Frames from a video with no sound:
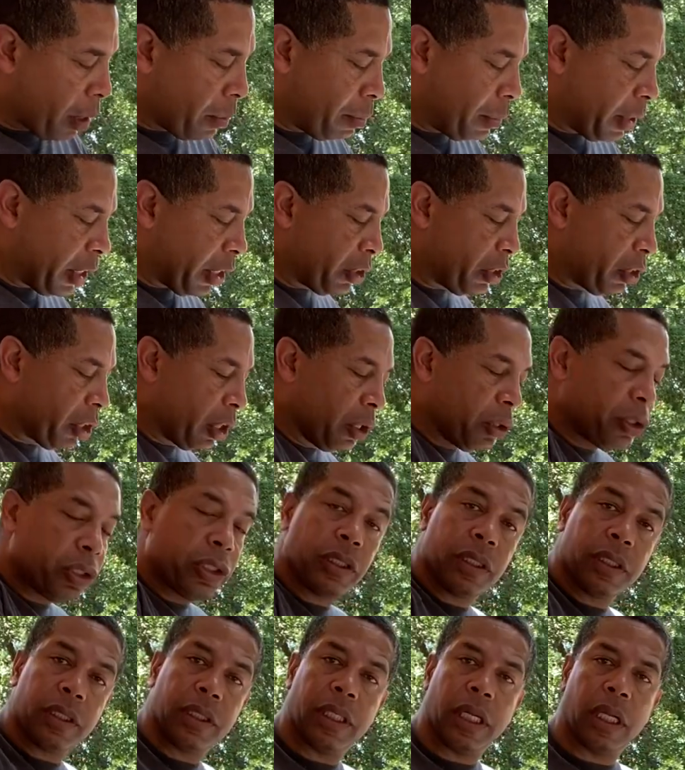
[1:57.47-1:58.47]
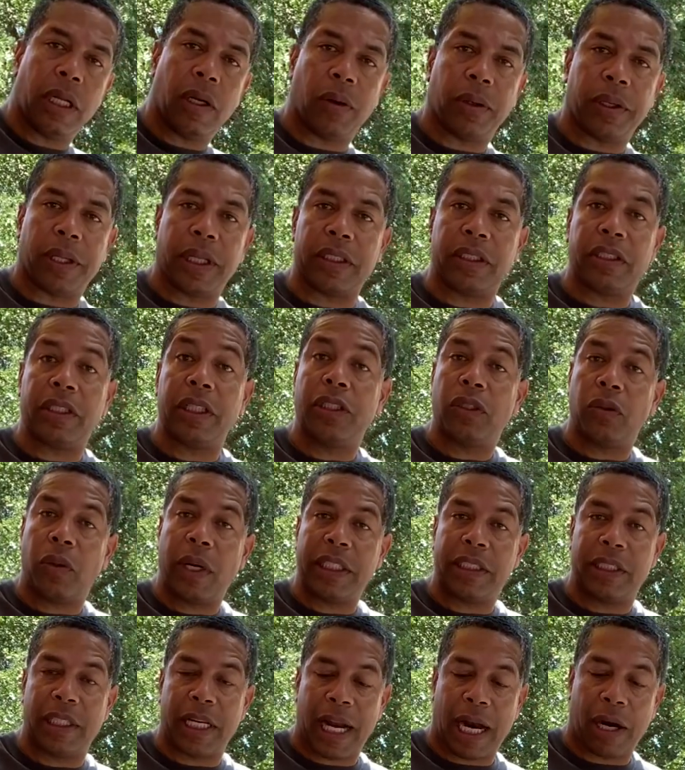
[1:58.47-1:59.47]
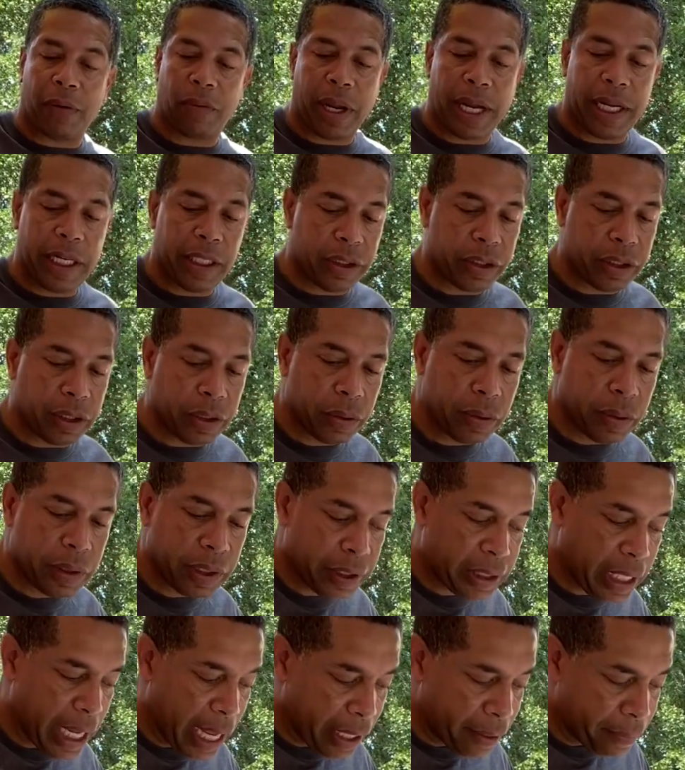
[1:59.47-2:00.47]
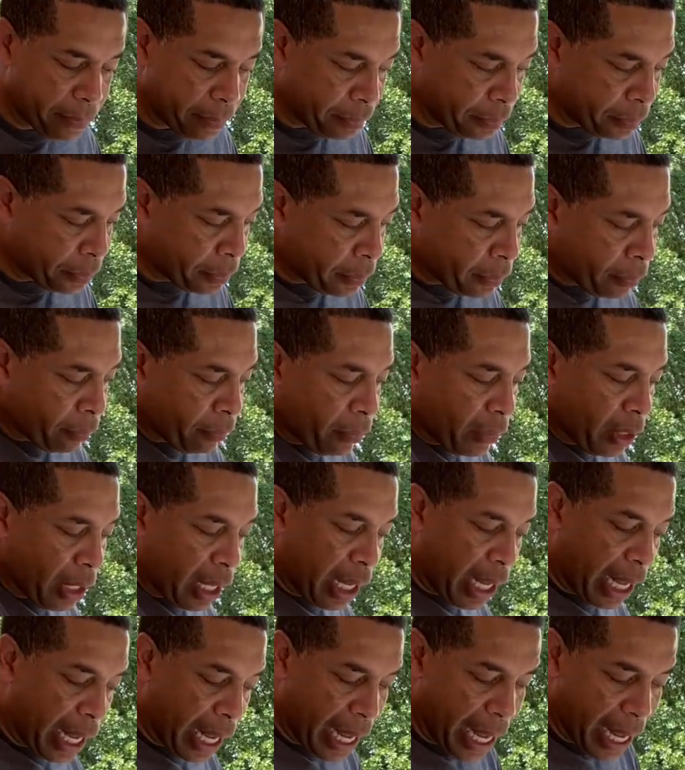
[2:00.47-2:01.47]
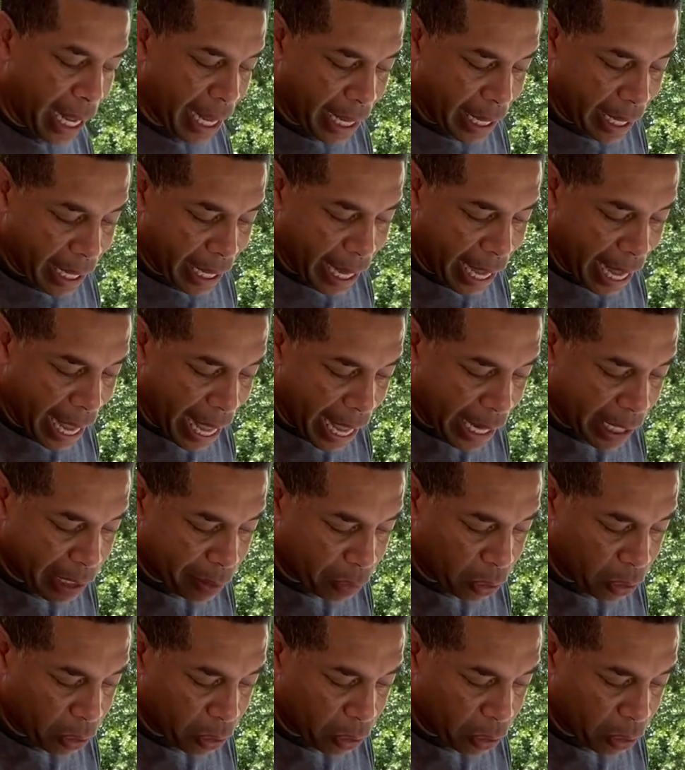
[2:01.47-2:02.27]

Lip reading: the solution, or the situation that I ran into, was that I had them